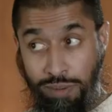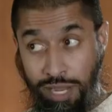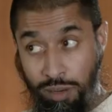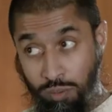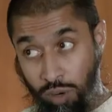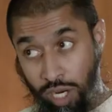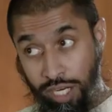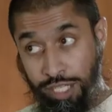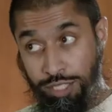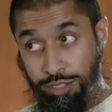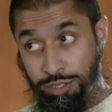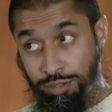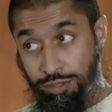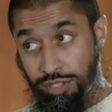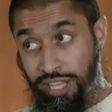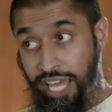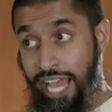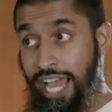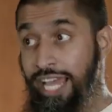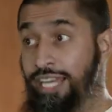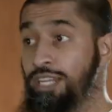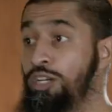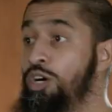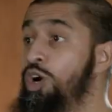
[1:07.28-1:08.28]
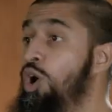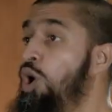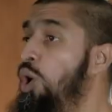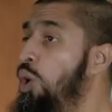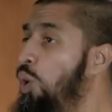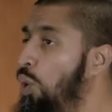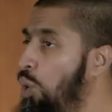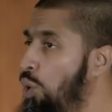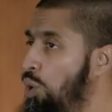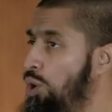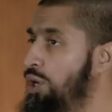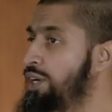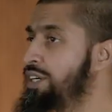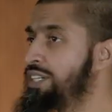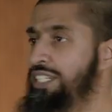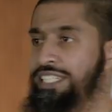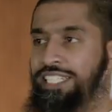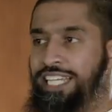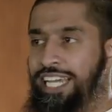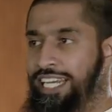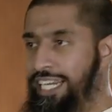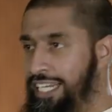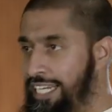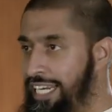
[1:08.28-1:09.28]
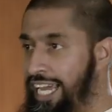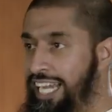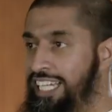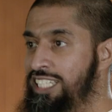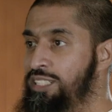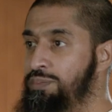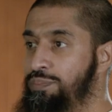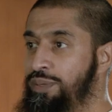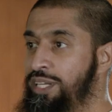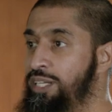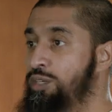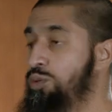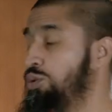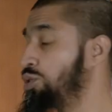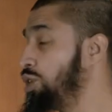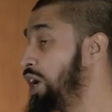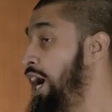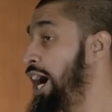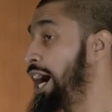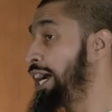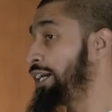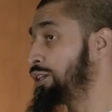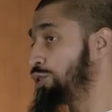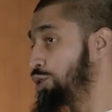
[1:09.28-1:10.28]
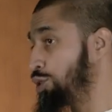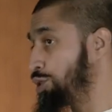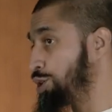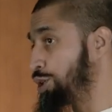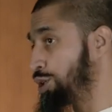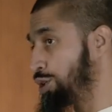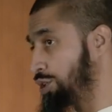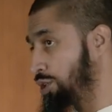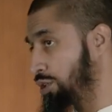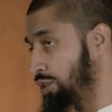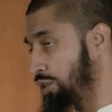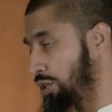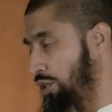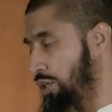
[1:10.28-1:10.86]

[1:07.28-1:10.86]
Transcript: may want to do that, or get a nice big Quran, go to your